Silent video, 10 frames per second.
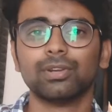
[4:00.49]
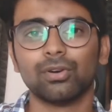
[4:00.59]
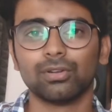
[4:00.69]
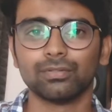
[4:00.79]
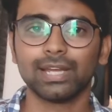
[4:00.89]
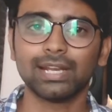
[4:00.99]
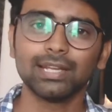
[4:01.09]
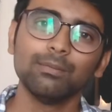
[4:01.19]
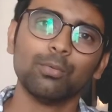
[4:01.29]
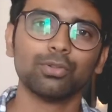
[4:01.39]
and all of that
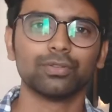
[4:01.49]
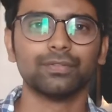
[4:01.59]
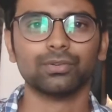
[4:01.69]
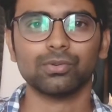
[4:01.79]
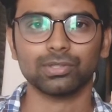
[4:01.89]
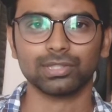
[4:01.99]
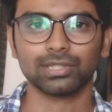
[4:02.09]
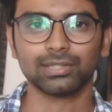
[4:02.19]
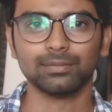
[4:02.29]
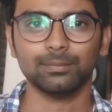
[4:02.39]
in both of the
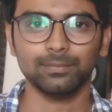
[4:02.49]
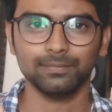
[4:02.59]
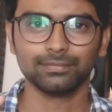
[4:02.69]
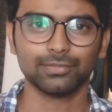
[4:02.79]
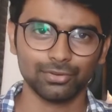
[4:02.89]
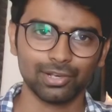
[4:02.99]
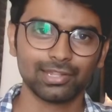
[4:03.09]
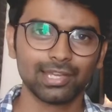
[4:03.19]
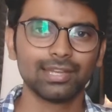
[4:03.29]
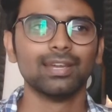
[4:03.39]
courses. Only
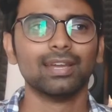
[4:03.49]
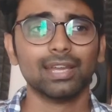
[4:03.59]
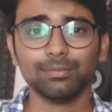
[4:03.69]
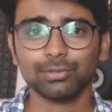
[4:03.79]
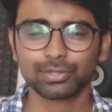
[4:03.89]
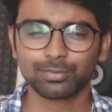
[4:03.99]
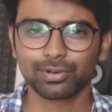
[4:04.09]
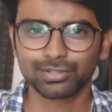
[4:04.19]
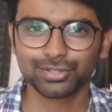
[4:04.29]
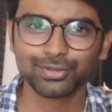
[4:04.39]
thing, in music
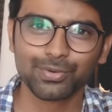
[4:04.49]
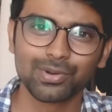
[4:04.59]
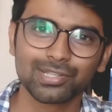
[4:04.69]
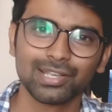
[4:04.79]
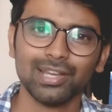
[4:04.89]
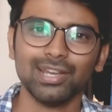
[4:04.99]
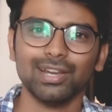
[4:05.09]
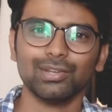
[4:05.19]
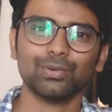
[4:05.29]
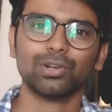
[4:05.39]
production course
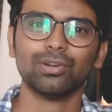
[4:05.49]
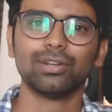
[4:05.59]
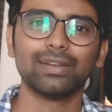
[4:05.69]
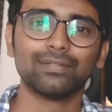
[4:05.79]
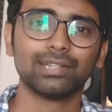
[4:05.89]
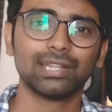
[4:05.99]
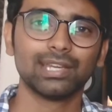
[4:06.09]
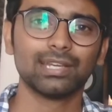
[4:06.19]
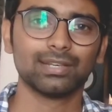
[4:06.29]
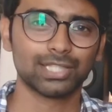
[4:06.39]
you would learn
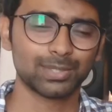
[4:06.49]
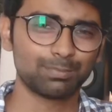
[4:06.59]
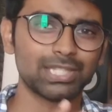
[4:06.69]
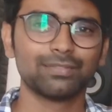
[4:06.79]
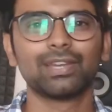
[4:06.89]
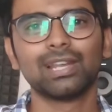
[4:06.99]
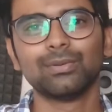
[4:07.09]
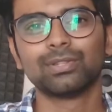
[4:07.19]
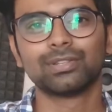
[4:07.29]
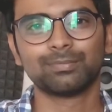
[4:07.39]
everything specifically
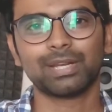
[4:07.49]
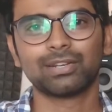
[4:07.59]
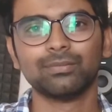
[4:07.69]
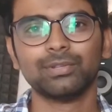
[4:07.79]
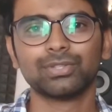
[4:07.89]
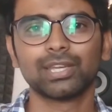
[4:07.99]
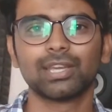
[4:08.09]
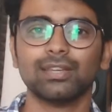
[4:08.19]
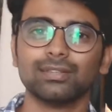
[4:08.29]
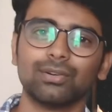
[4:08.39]
with respect to music.
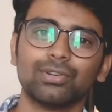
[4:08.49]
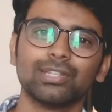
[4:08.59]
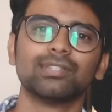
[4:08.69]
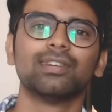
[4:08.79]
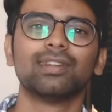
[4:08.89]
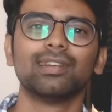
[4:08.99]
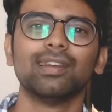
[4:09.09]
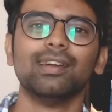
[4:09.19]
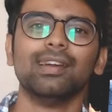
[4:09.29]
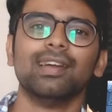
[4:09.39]
In sound engineering
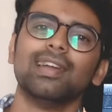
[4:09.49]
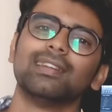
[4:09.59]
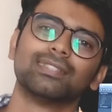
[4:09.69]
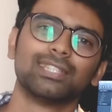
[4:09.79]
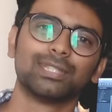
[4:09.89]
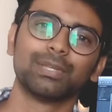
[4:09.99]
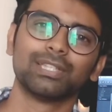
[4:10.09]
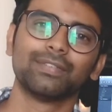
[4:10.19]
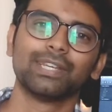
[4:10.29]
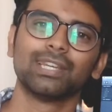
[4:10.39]
it isn't
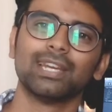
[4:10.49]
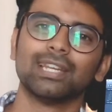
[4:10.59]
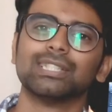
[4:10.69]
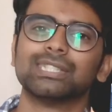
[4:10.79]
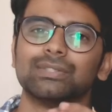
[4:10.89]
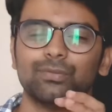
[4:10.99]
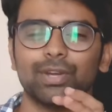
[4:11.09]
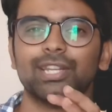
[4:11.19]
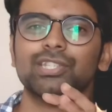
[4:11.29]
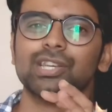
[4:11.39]
specific, it is
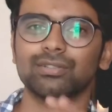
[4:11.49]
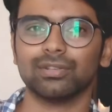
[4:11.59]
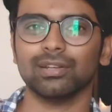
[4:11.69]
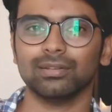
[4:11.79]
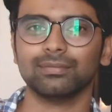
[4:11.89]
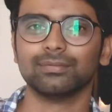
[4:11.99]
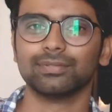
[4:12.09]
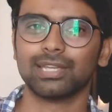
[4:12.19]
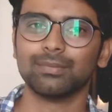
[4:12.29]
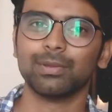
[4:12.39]
very general,
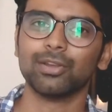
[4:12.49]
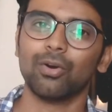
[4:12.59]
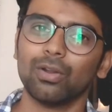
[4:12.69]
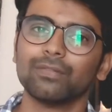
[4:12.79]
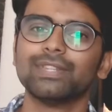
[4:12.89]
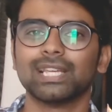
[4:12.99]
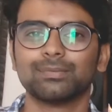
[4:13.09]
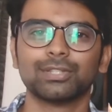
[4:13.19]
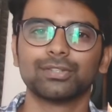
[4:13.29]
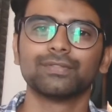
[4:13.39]
keeping all of the
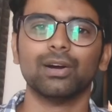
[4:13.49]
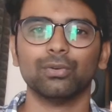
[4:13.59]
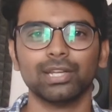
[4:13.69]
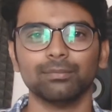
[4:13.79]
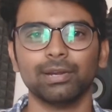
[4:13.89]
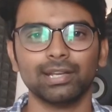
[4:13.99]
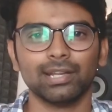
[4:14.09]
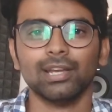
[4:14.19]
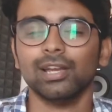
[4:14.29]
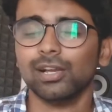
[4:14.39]
aspects of sound in mind.
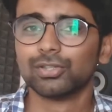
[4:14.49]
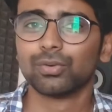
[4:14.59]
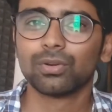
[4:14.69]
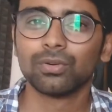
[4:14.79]
So